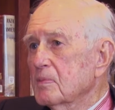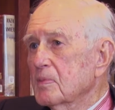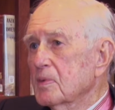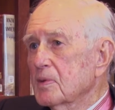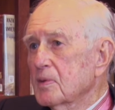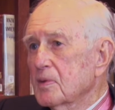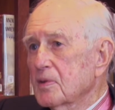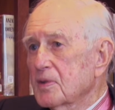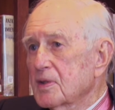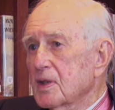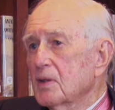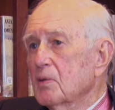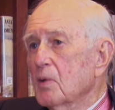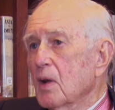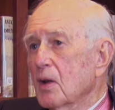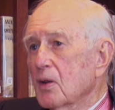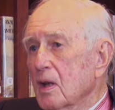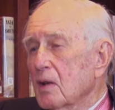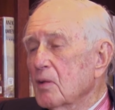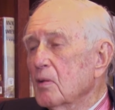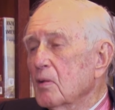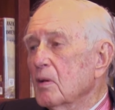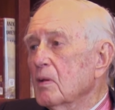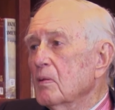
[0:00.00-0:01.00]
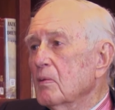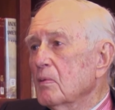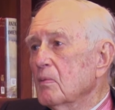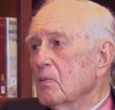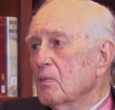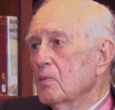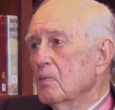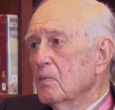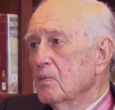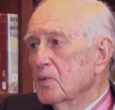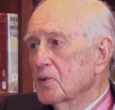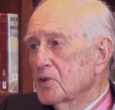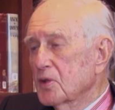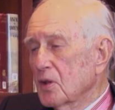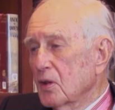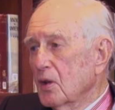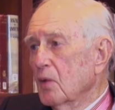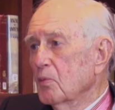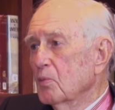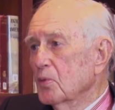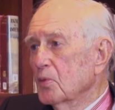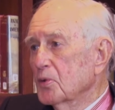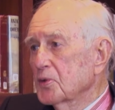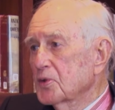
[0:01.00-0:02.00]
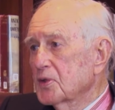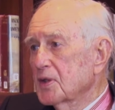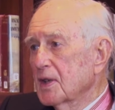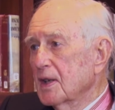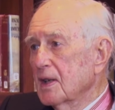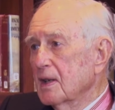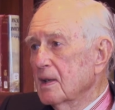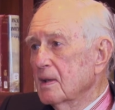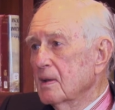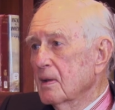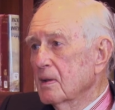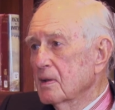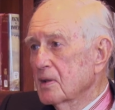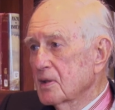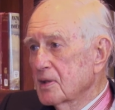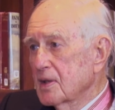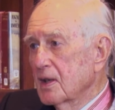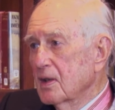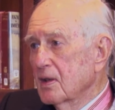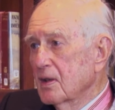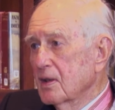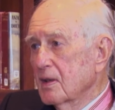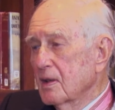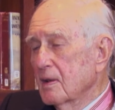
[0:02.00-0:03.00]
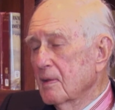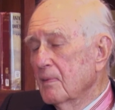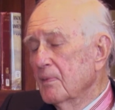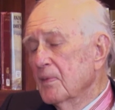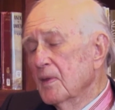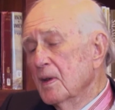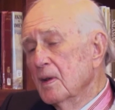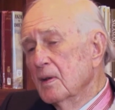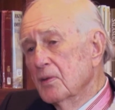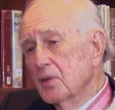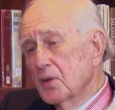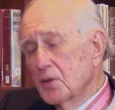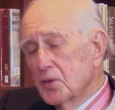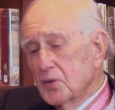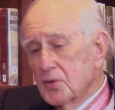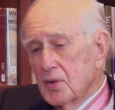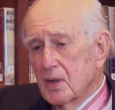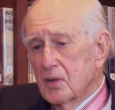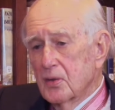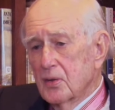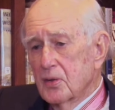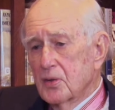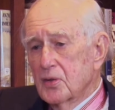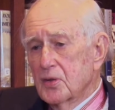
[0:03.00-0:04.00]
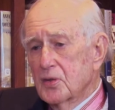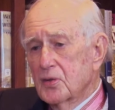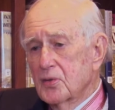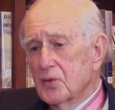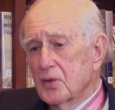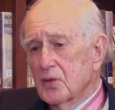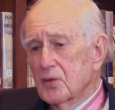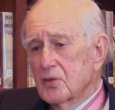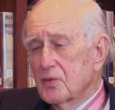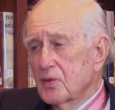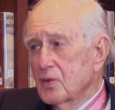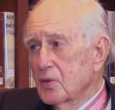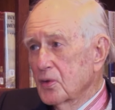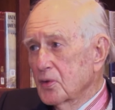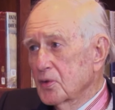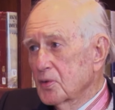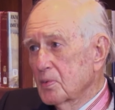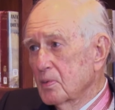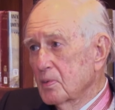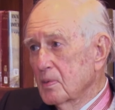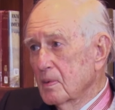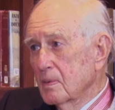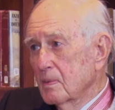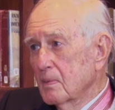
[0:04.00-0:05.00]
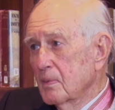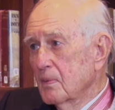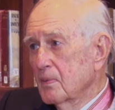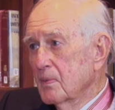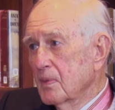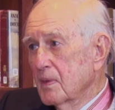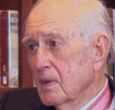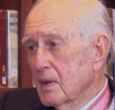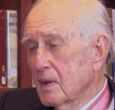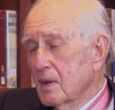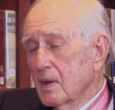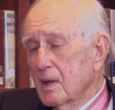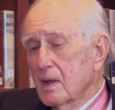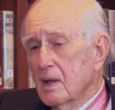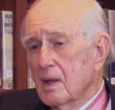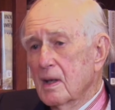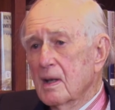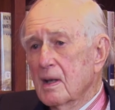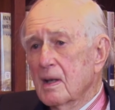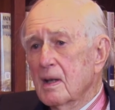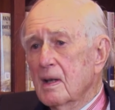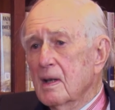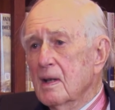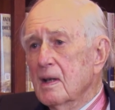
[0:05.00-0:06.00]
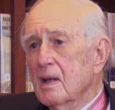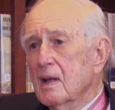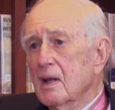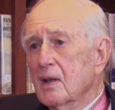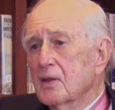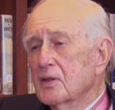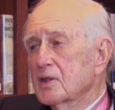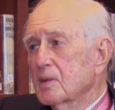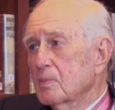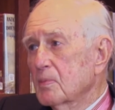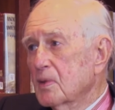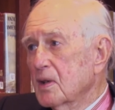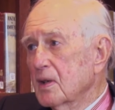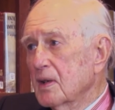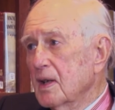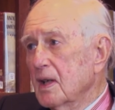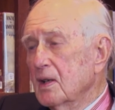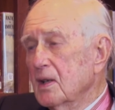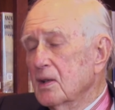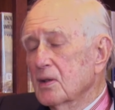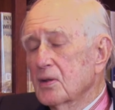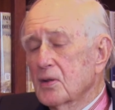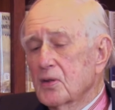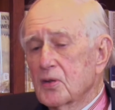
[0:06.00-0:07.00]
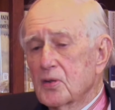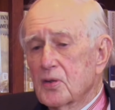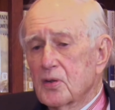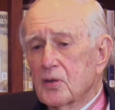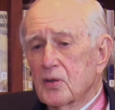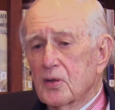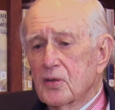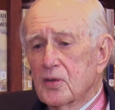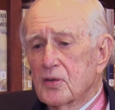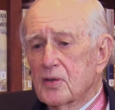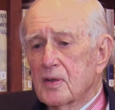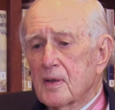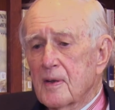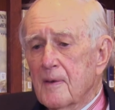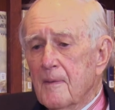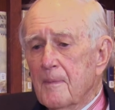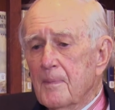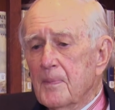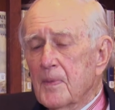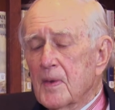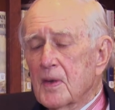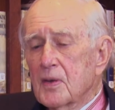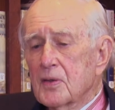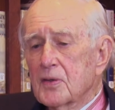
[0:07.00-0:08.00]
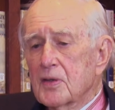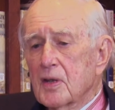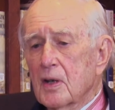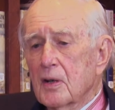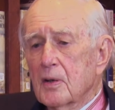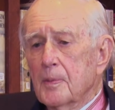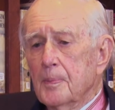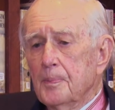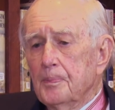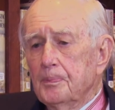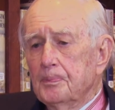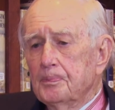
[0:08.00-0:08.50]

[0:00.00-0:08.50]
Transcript: said, okay, Ceylon will stay there. The Australian destroyers, of course, were there, and some Canadian destroyers. So